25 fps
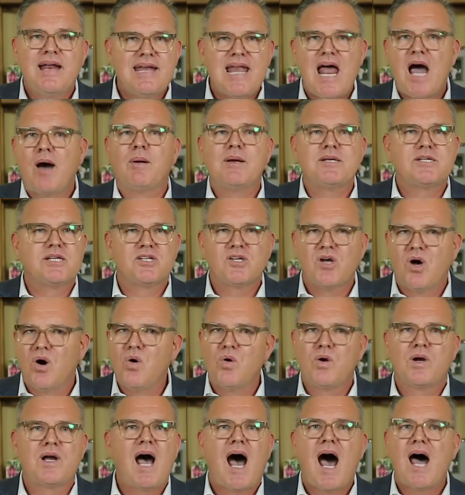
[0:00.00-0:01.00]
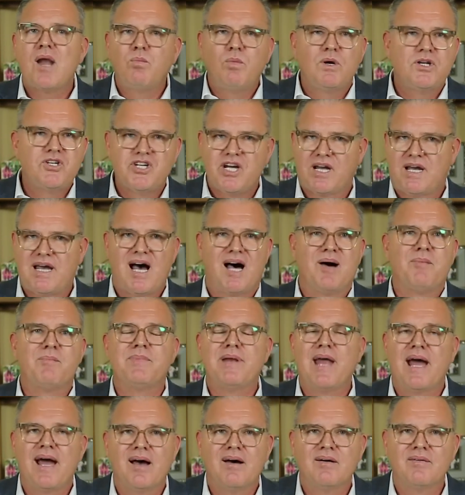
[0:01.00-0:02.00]
Now he says, "Oh God, would you
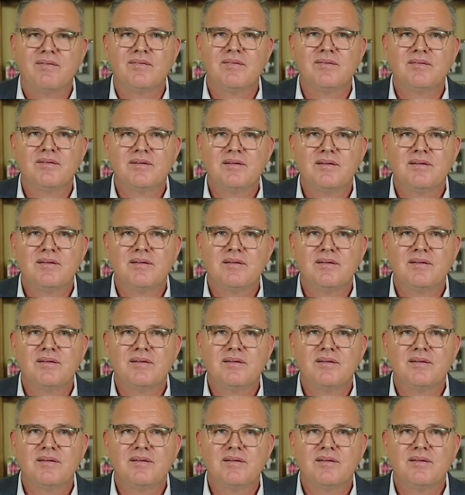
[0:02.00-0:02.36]
come down?